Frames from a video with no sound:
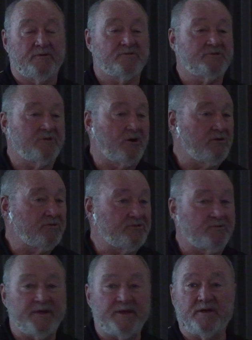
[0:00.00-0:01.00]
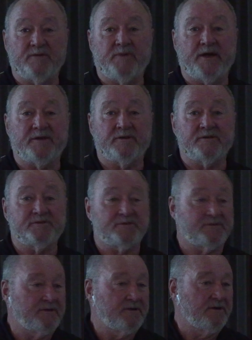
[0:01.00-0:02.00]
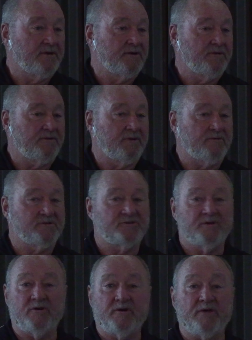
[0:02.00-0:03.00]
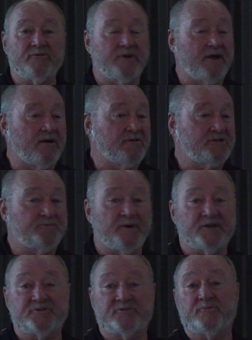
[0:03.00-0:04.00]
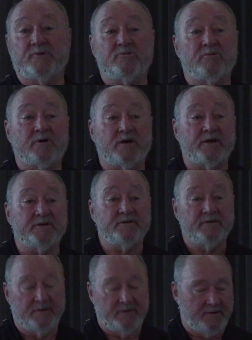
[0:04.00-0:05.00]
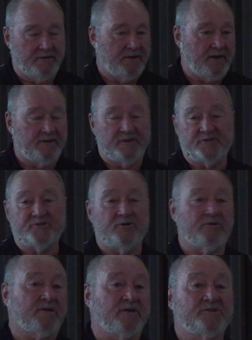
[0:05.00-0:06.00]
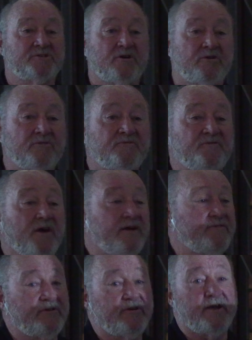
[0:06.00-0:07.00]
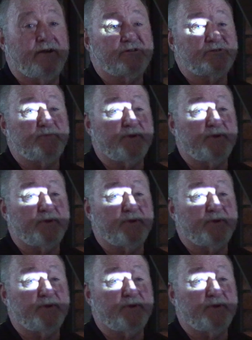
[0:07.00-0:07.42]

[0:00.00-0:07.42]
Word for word: There is no intermediate maintenance, there is no 100 hour inspection required, and there certainly is no 500 hour